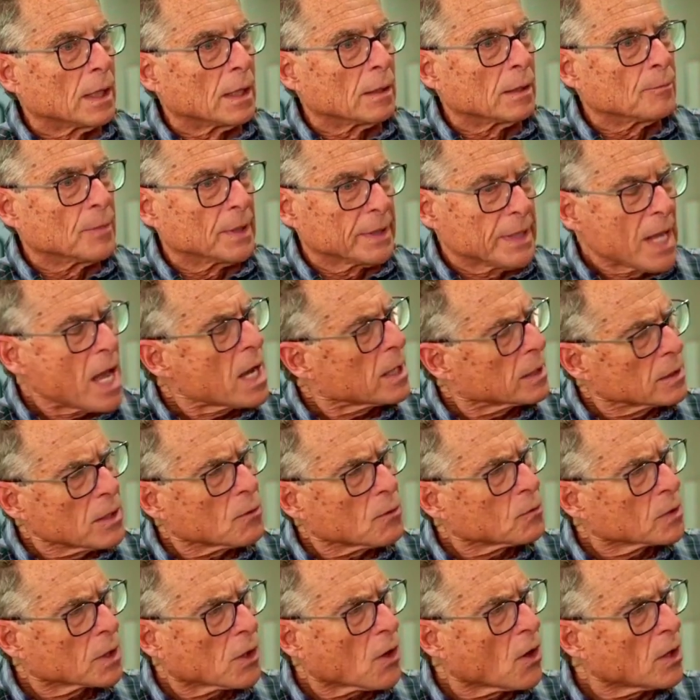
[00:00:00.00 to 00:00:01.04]
But yeah, no,
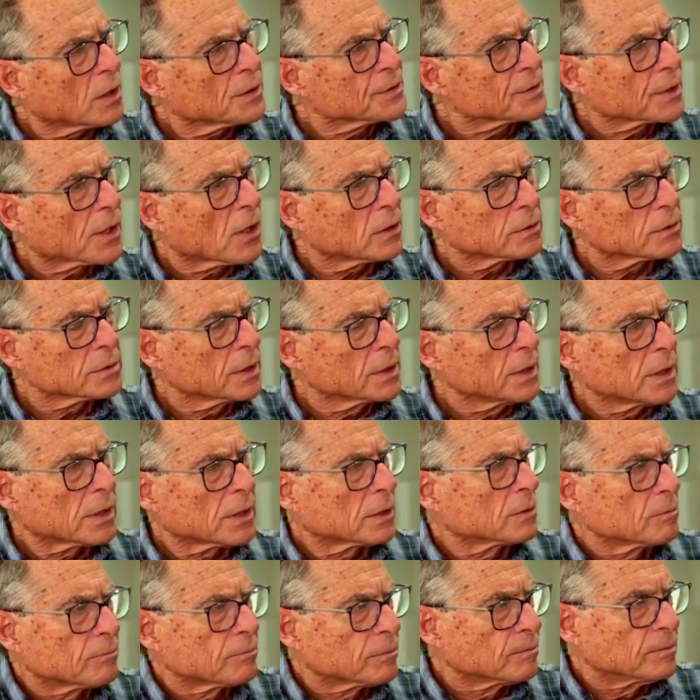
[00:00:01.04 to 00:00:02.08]
we're called,
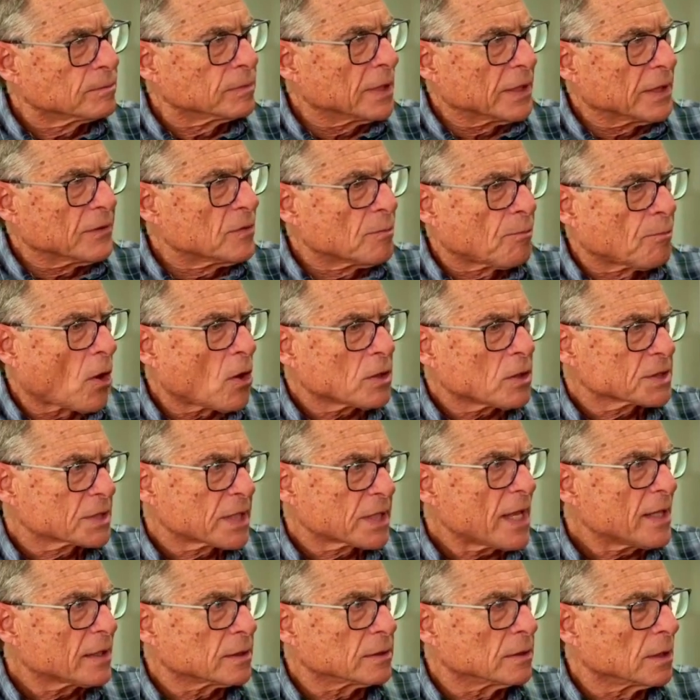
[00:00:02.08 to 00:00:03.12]
even Paul
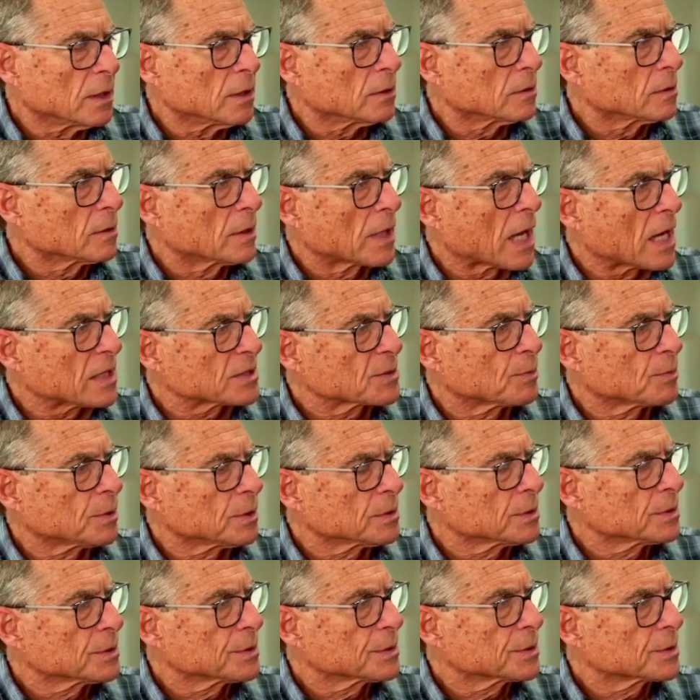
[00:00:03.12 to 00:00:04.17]
said, the
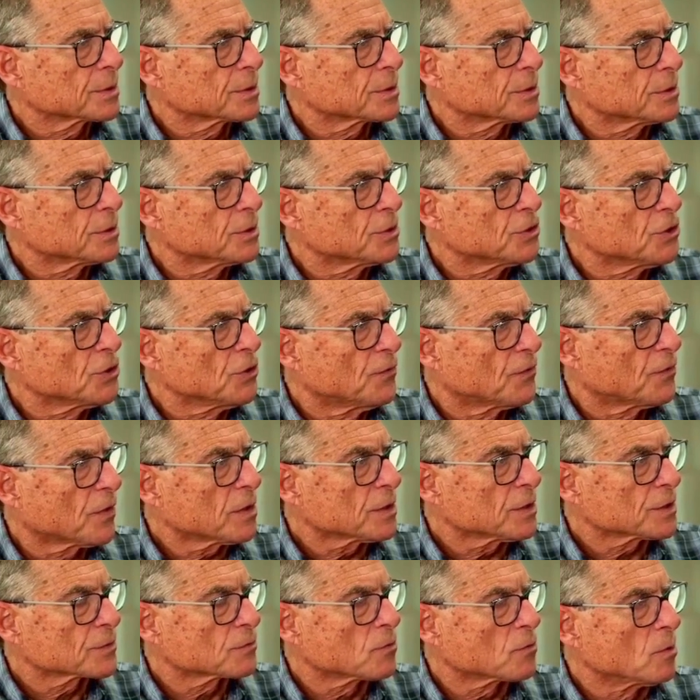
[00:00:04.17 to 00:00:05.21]
gospel is to the Jew
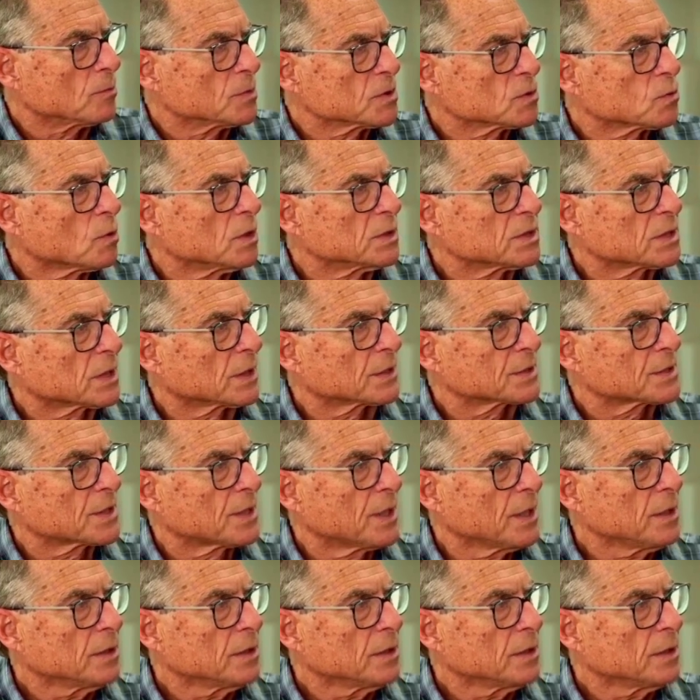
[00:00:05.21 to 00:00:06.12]
first, Romans 1:16.